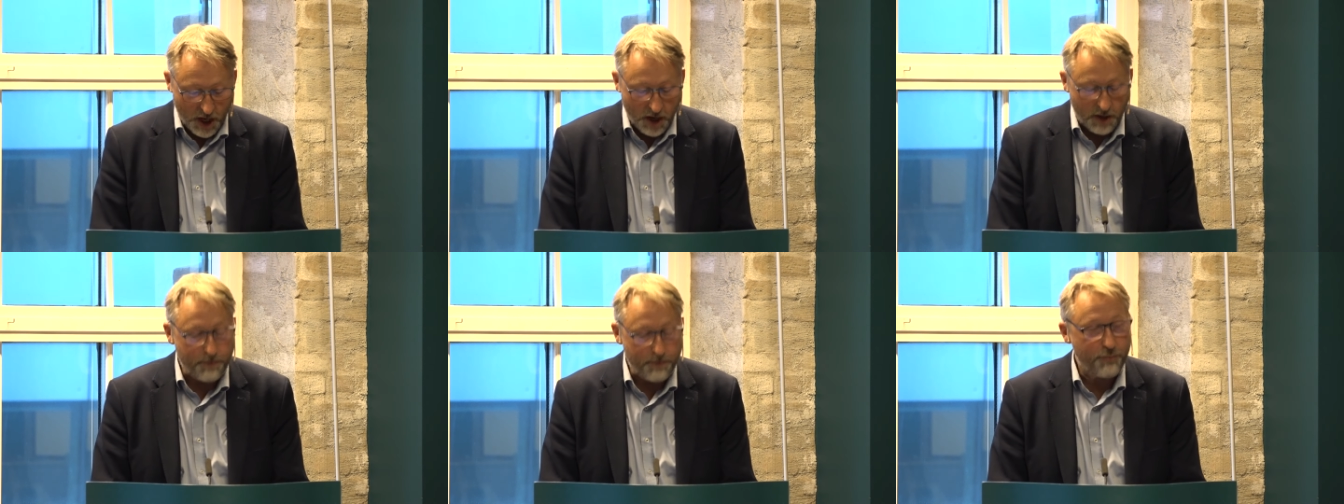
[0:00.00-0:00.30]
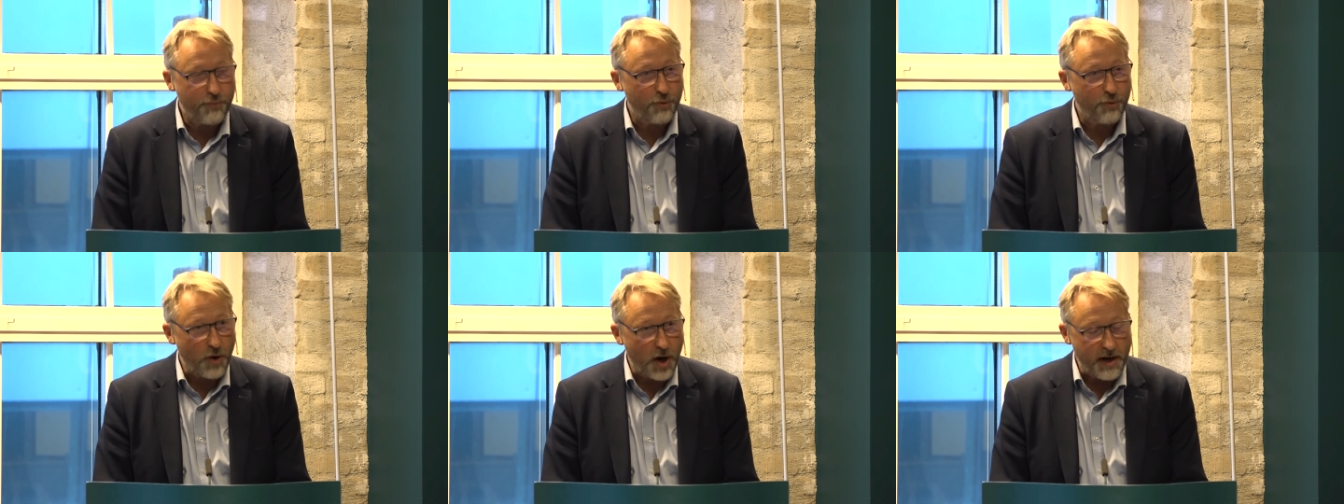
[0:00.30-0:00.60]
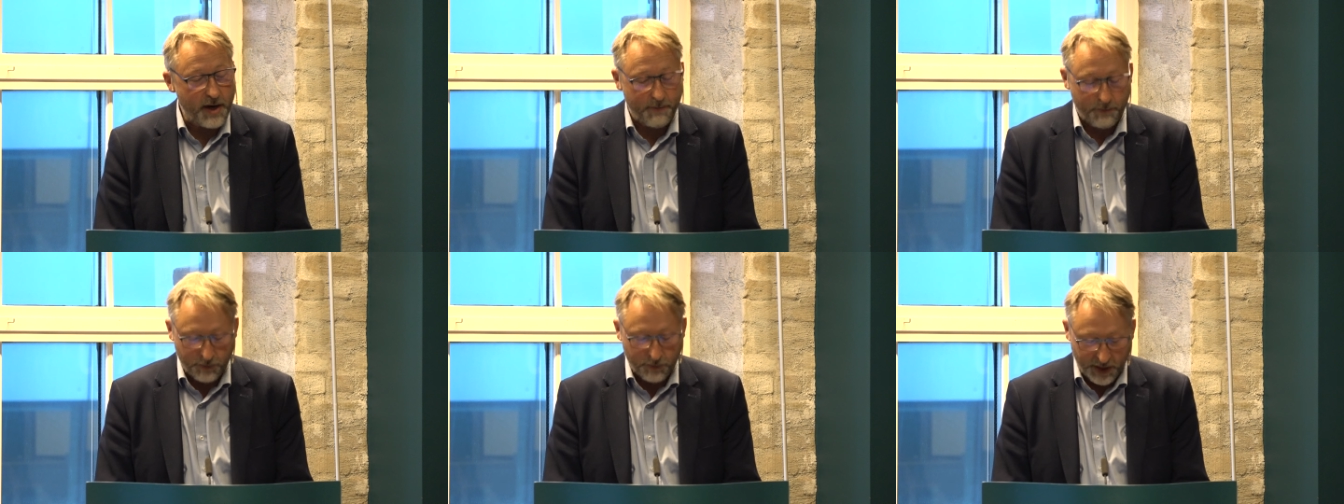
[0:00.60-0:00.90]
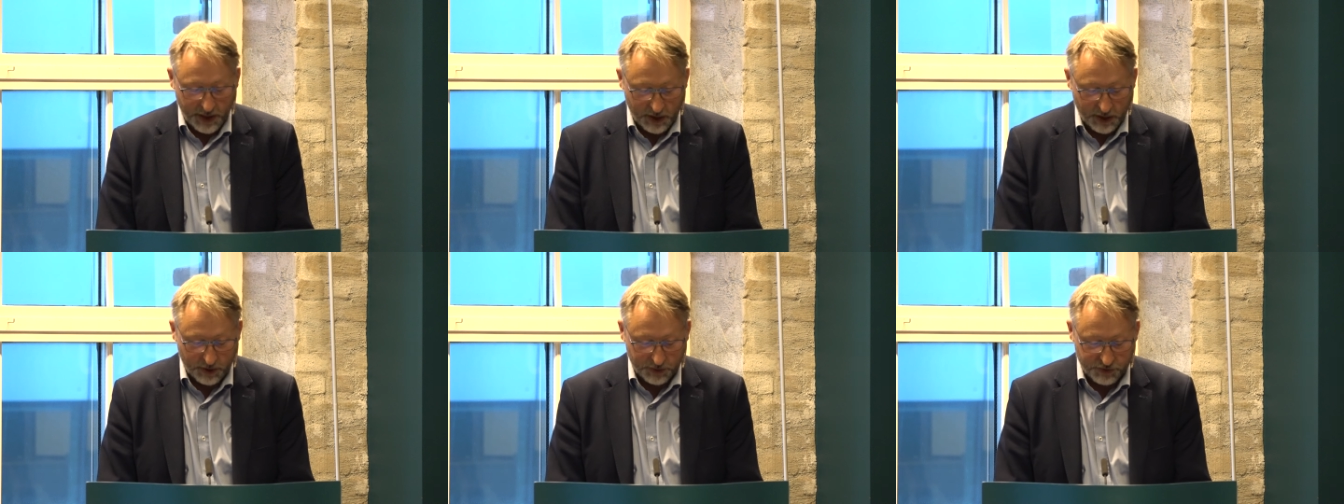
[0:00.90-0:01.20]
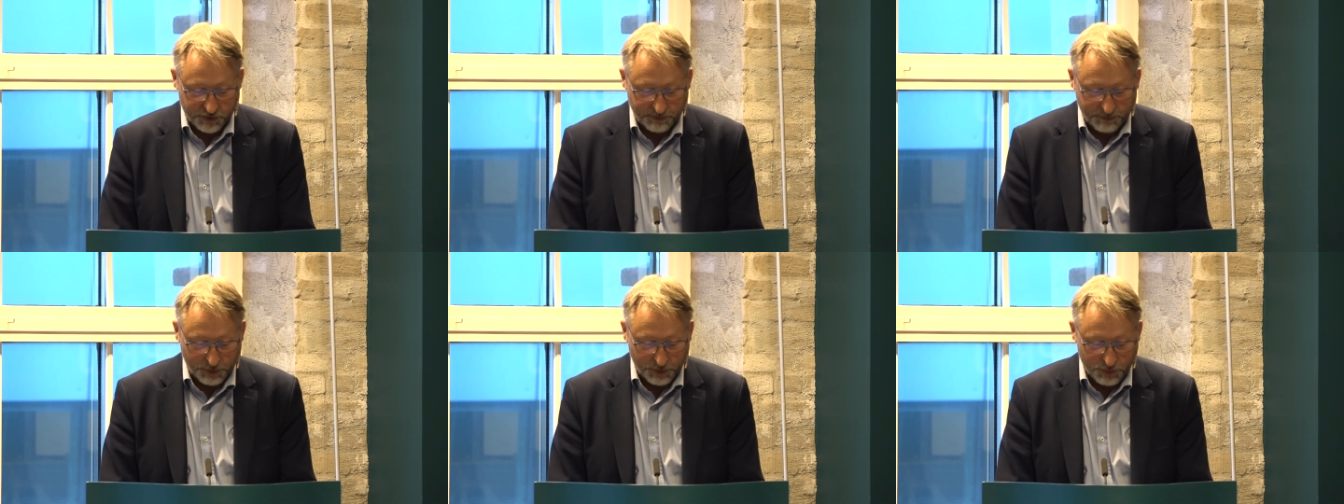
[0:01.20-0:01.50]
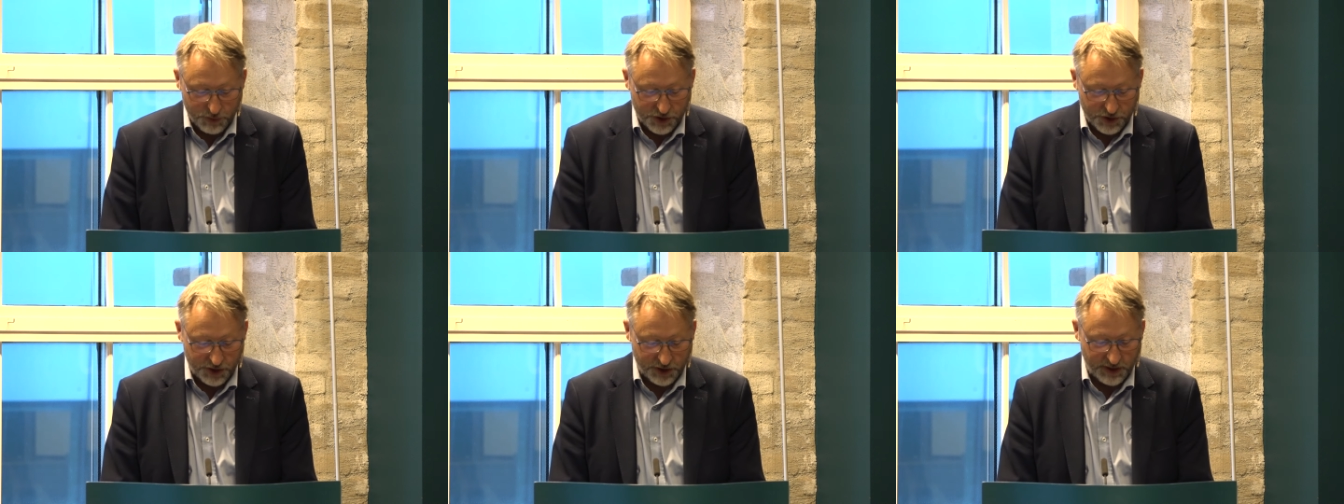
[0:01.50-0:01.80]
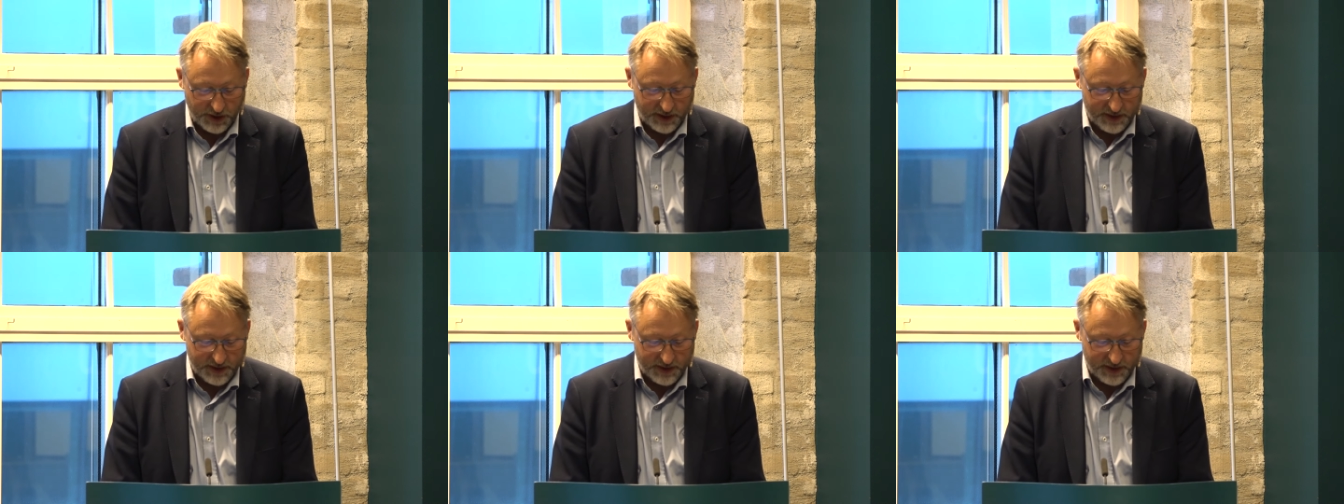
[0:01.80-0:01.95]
our primary contribution